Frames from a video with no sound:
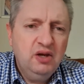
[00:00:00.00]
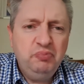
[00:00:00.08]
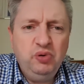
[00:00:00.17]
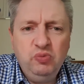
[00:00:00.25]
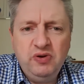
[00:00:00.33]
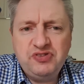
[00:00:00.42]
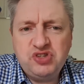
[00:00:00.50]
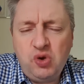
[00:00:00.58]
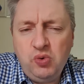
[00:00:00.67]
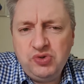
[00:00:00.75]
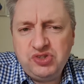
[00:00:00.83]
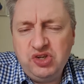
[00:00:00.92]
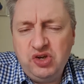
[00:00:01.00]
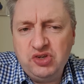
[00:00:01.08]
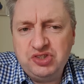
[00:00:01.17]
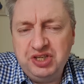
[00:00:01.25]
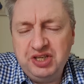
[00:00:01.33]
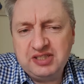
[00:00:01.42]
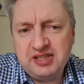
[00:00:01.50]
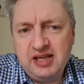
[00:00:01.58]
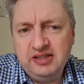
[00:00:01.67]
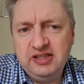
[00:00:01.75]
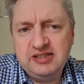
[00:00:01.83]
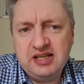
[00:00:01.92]
But with soul searching, it's
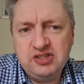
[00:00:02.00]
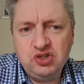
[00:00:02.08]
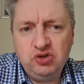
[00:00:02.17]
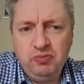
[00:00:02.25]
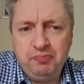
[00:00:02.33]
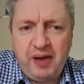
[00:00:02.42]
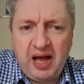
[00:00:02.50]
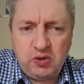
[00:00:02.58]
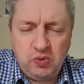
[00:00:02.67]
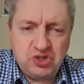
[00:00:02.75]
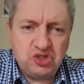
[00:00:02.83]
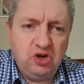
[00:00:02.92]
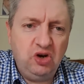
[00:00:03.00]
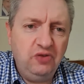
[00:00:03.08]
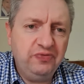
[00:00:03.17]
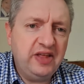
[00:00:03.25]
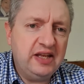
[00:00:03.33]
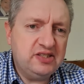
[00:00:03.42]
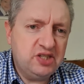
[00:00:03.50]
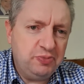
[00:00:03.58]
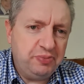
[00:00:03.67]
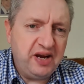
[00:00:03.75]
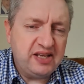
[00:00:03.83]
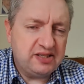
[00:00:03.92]
like you tend to look backwards a lot, then to the
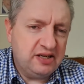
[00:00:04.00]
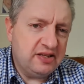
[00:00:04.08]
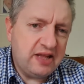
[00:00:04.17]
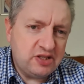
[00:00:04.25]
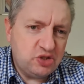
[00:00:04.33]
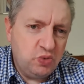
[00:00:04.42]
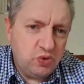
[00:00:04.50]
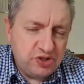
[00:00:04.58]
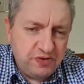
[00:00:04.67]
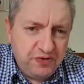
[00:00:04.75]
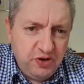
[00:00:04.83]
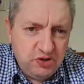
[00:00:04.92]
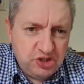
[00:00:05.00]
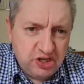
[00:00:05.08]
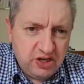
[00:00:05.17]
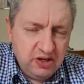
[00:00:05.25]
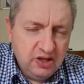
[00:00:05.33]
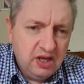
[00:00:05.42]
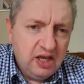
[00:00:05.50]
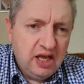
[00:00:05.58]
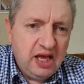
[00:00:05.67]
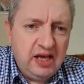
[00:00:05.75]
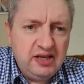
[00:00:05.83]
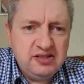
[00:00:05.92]
present and then towards the future.
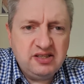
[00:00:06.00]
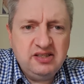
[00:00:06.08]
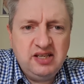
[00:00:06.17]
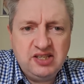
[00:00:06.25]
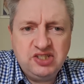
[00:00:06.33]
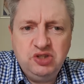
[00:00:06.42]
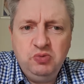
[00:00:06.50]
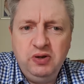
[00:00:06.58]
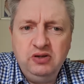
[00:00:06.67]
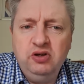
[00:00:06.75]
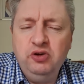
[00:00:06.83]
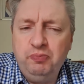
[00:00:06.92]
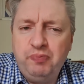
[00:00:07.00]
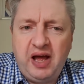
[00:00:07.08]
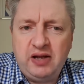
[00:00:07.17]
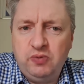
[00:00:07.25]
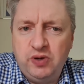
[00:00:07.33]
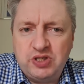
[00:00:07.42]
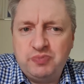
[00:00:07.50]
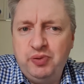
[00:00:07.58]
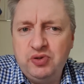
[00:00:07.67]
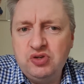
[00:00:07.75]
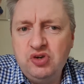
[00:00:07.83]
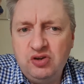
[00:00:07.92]
And yes, you will look backwards,
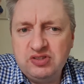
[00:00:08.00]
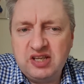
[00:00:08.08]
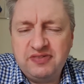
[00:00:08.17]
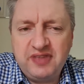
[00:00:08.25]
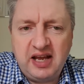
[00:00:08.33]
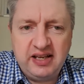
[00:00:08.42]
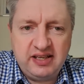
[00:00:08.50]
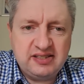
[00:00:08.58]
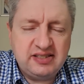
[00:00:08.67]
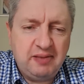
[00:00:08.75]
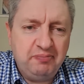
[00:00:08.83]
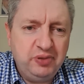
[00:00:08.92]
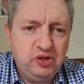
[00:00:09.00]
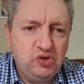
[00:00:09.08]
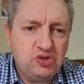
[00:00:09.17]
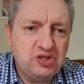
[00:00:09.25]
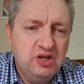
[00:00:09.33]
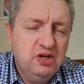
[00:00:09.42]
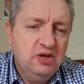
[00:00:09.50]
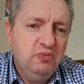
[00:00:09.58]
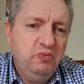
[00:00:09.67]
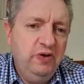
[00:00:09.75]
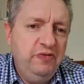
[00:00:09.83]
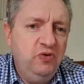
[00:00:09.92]
but not to that extent, because
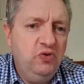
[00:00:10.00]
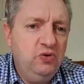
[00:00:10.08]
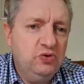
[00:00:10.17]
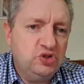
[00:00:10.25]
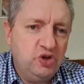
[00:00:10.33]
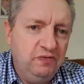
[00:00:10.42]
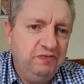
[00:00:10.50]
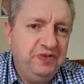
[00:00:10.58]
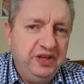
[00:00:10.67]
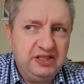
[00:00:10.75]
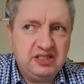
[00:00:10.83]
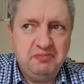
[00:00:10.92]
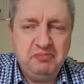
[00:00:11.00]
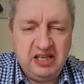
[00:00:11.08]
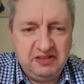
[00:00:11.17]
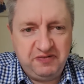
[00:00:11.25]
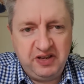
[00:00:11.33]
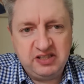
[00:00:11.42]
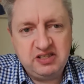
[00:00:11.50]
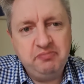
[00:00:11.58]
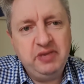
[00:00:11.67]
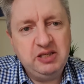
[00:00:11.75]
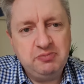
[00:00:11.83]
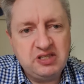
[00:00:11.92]
we've all done things and made things and
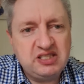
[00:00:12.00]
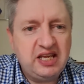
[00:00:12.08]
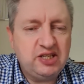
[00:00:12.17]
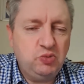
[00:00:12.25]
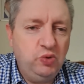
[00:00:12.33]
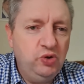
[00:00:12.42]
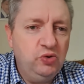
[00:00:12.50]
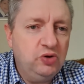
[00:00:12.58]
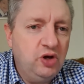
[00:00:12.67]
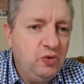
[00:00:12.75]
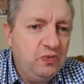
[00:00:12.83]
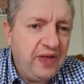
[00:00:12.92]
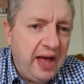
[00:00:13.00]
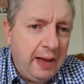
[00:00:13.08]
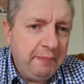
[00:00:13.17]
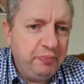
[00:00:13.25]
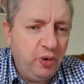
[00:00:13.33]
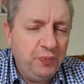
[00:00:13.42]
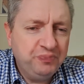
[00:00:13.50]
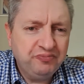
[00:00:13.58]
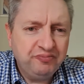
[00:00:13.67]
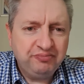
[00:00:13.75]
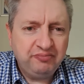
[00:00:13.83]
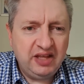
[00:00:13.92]
made mistakes. We all know that. But
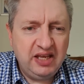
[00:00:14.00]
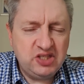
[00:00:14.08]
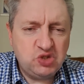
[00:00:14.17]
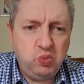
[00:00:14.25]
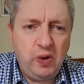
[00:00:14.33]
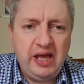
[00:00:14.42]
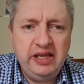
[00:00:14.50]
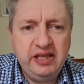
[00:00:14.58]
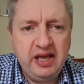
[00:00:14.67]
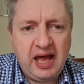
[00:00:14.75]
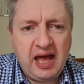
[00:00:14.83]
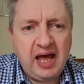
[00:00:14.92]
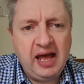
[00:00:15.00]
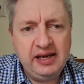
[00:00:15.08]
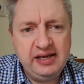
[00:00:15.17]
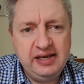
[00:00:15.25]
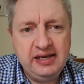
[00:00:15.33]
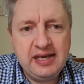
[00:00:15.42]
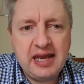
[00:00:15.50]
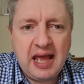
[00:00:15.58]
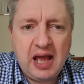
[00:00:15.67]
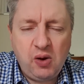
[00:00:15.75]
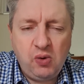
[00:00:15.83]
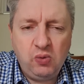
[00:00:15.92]
it's where you're at
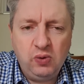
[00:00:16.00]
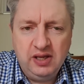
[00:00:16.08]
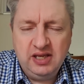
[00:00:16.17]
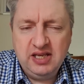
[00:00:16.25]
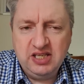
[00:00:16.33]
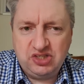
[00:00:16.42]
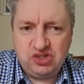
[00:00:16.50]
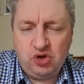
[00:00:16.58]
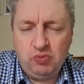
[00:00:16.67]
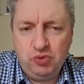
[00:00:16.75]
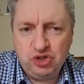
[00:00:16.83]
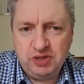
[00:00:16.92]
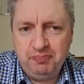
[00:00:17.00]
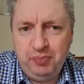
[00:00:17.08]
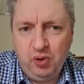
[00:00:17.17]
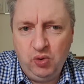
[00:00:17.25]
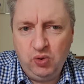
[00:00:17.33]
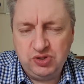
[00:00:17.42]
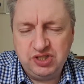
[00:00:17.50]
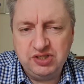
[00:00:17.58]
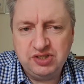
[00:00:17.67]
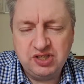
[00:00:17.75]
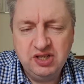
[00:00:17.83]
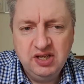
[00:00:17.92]
now is so much
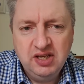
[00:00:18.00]
important.